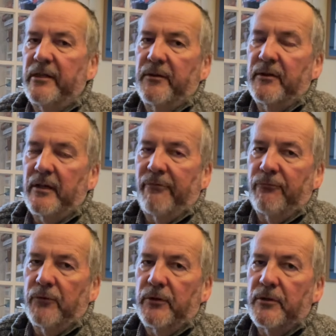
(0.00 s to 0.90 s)
and the
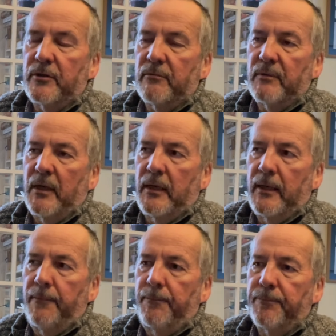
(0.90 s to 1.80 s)
different
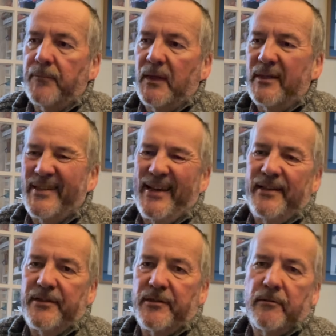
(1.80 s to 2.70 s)

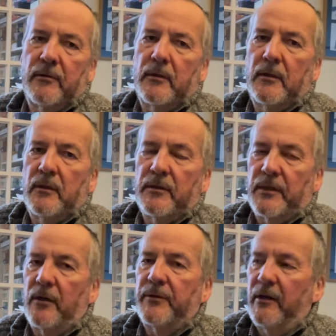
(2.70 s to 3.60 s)
dates.
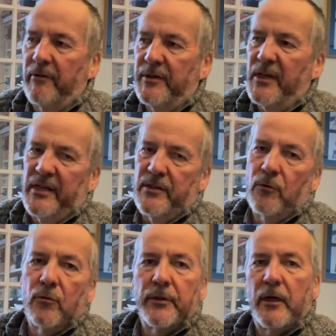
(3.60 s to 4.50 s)
So they're in date
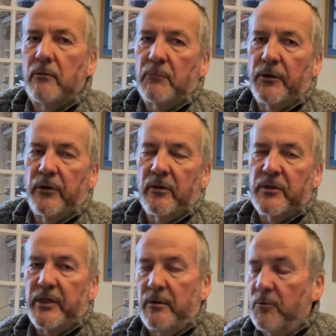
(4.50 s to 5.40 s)
order and you can
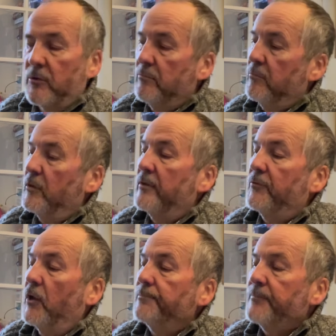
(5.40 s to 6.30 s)
see what you've
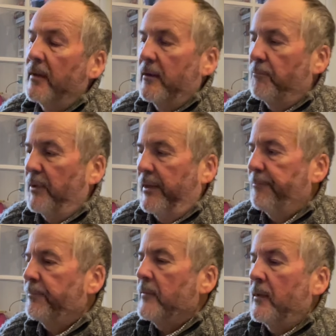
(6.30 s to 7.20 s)
got. Brilliant.
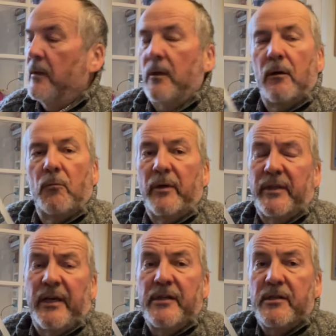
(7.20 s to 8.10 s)
With
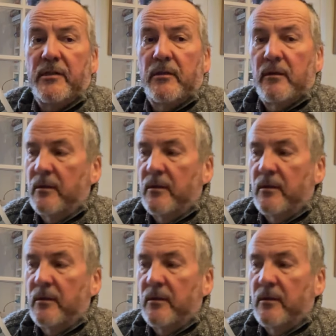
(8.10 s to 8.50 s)
this,